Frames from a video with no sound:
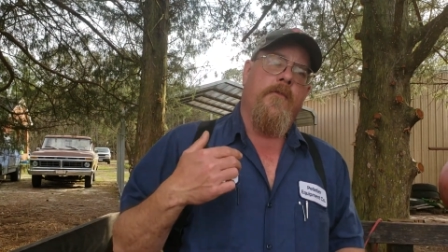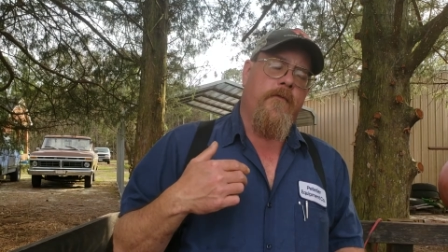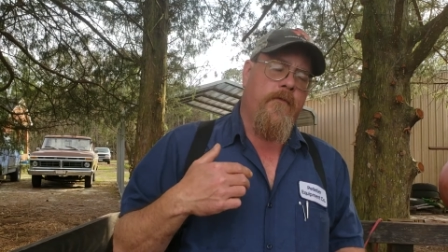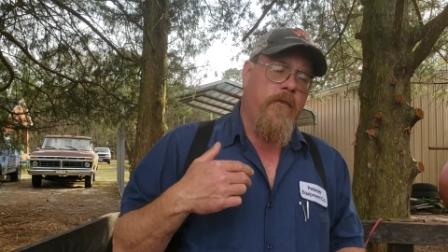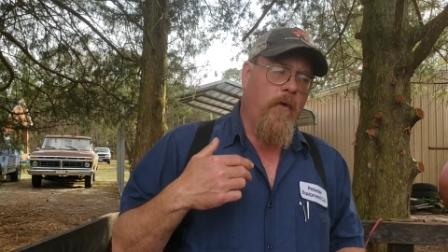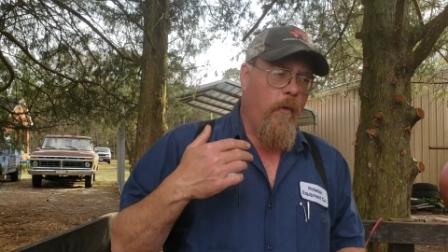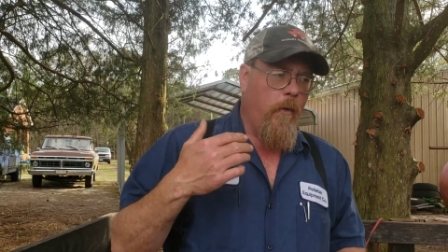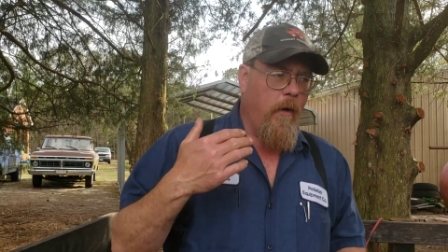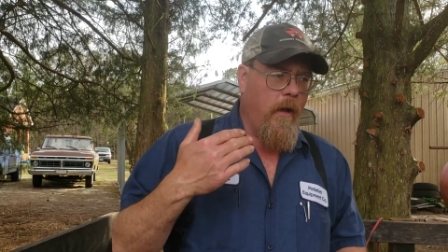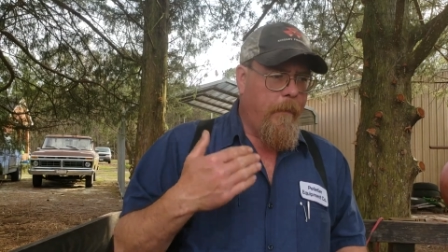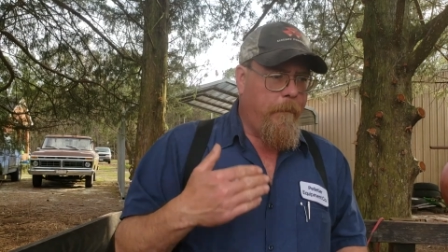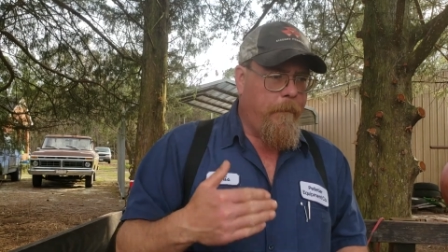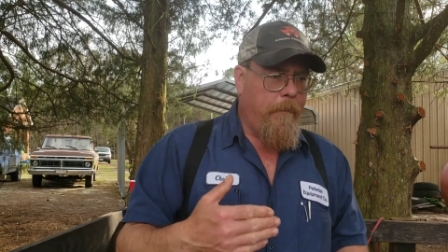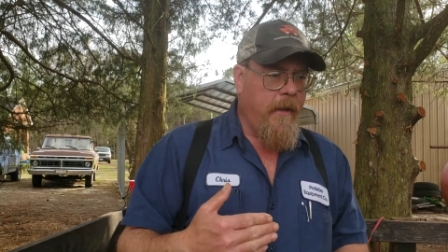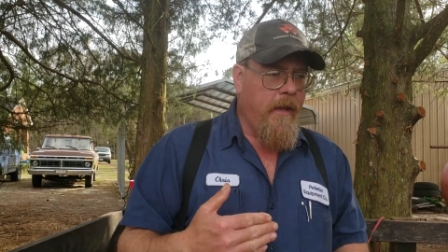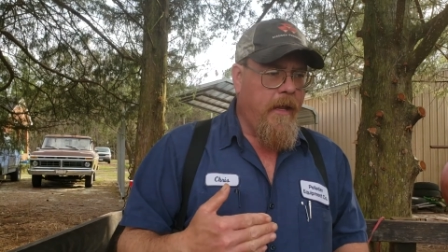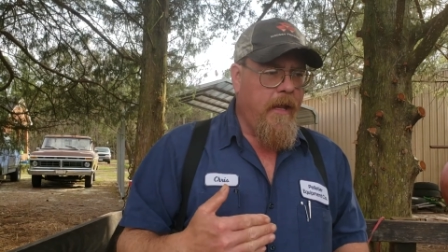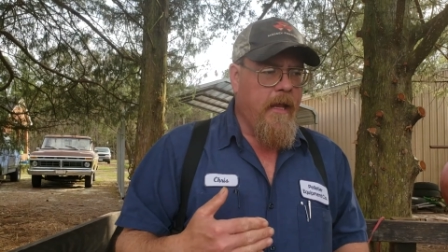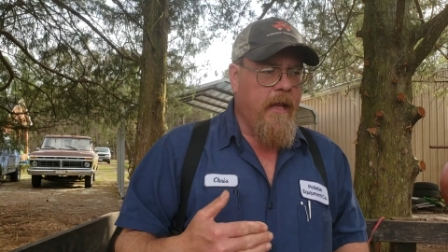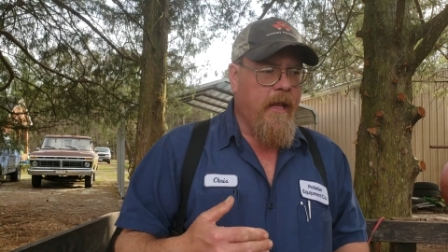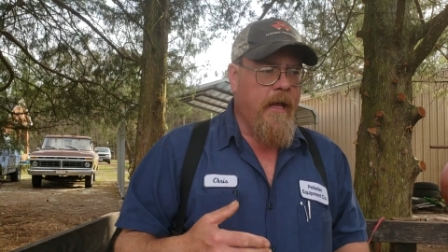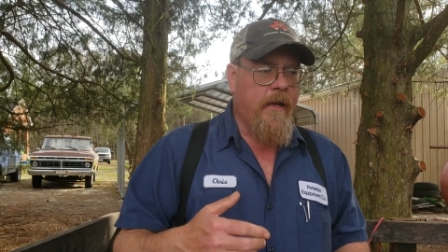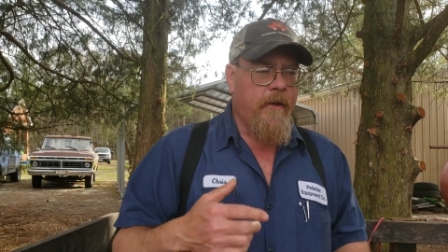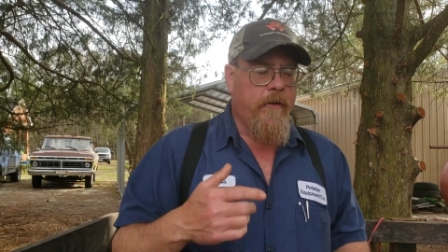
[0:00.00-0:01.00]
for a
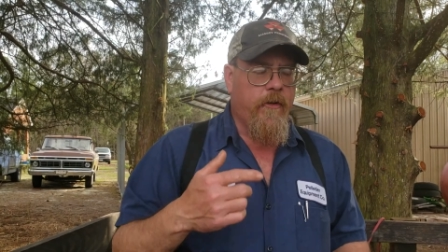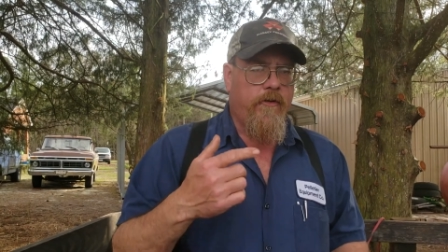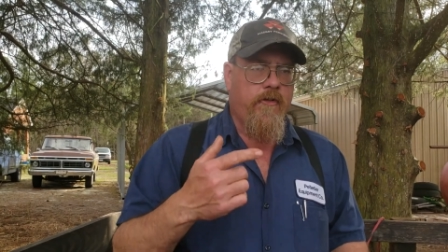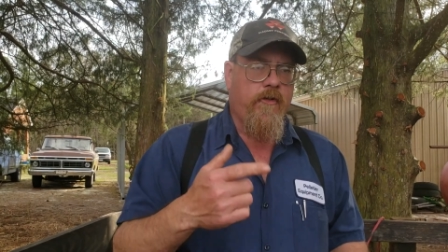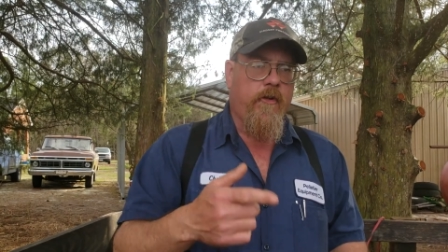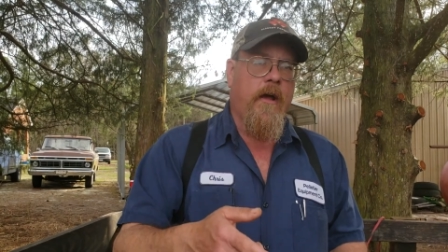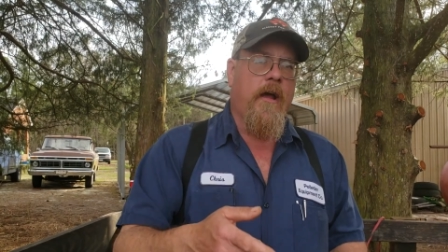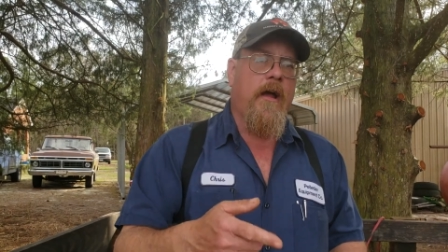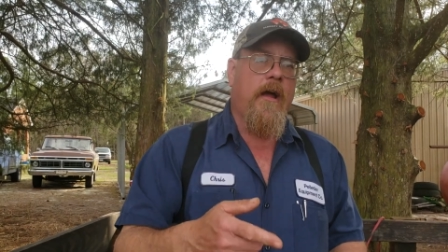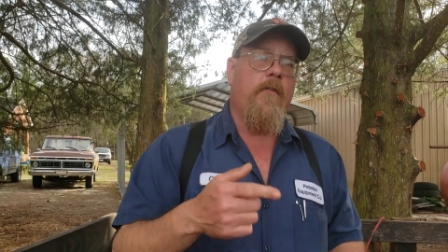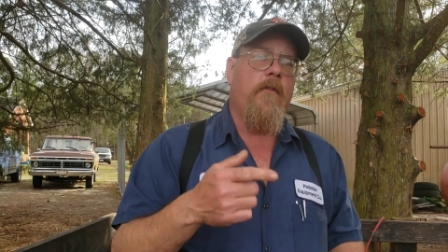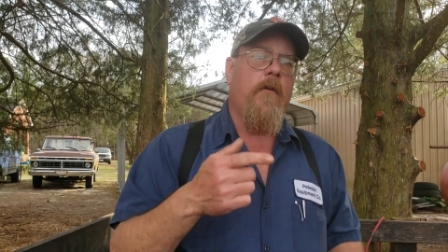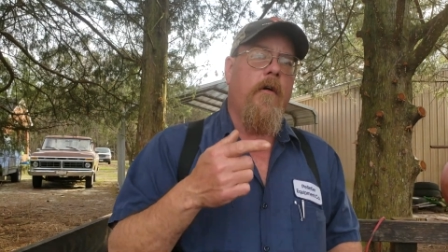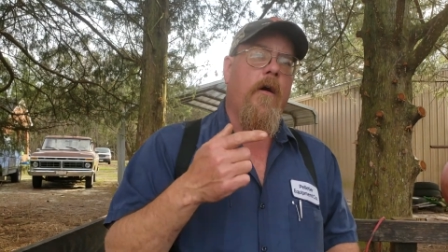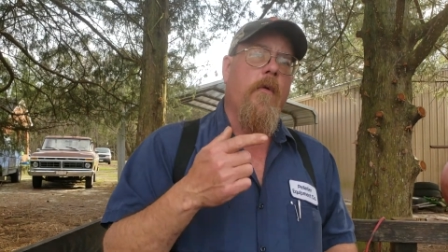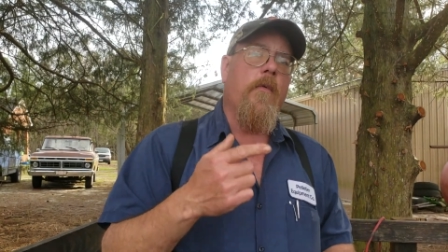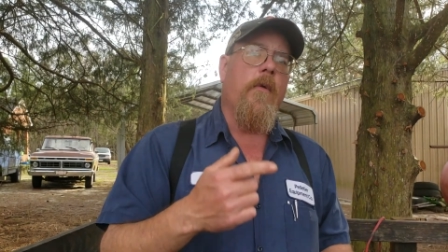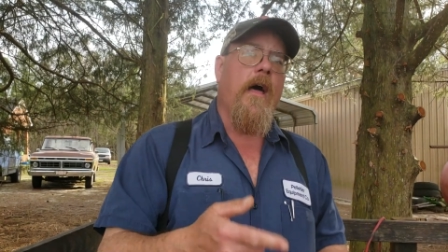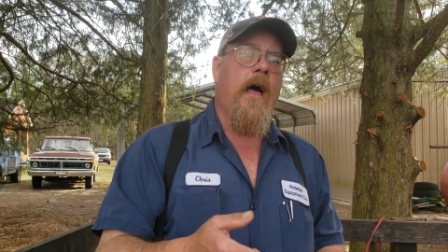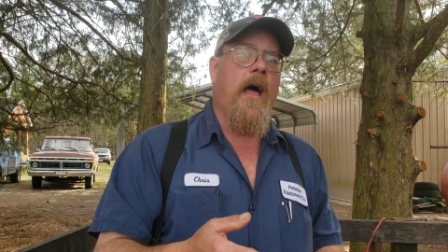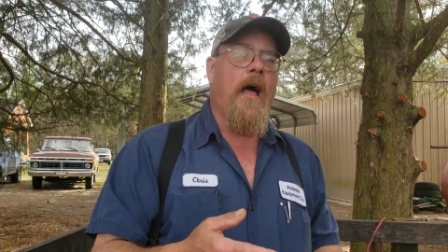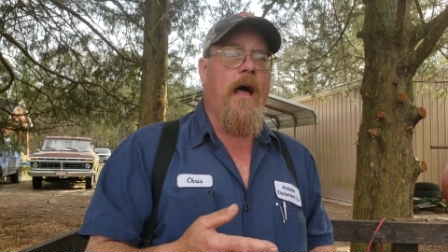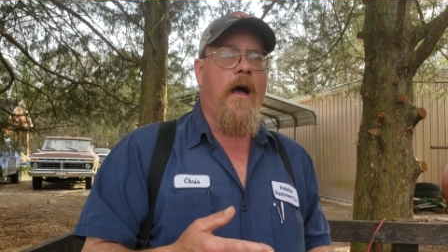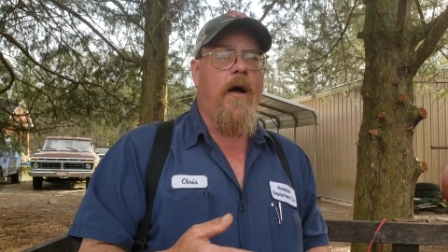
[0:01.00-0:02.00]
pig to travel on
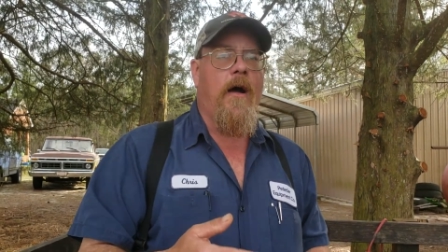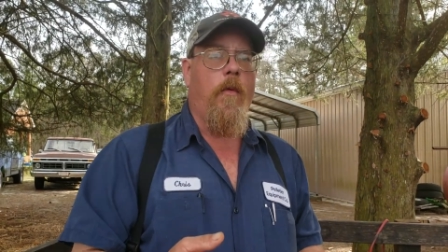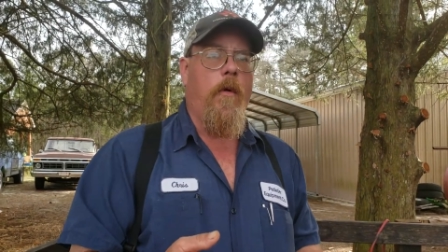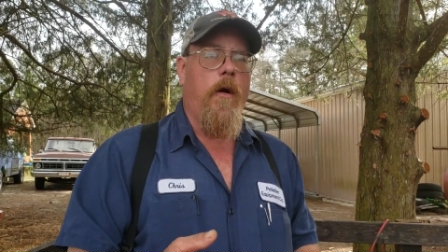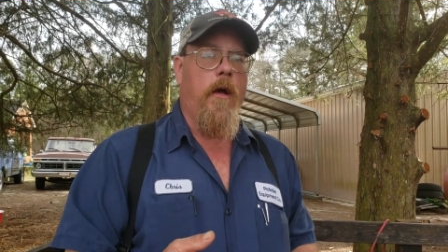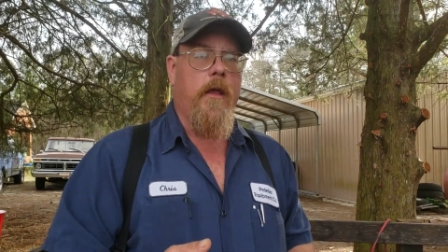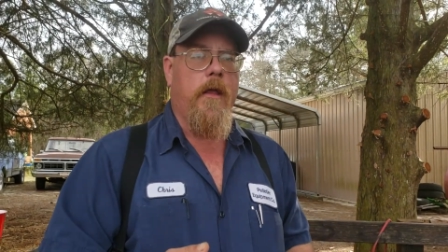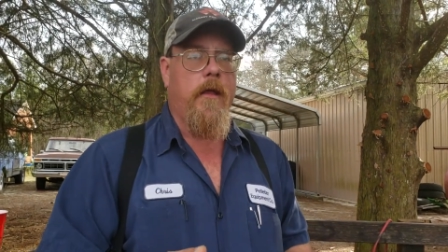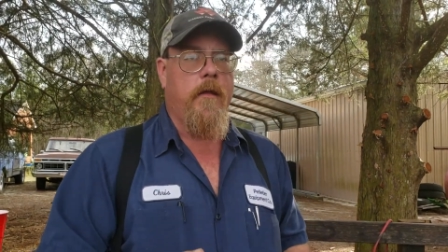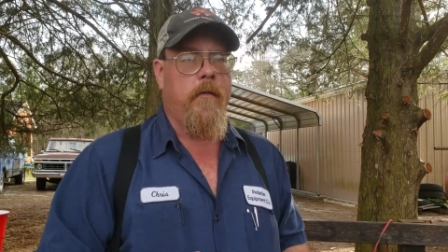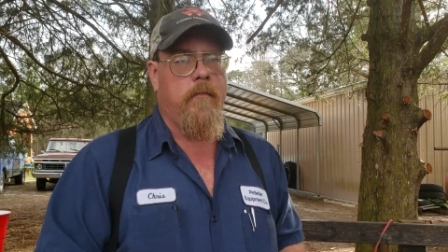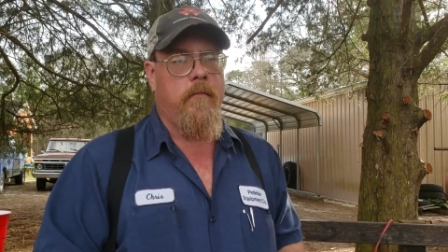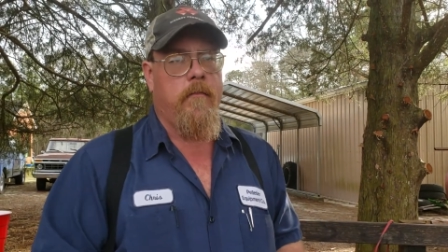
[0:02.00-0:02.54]
the highway,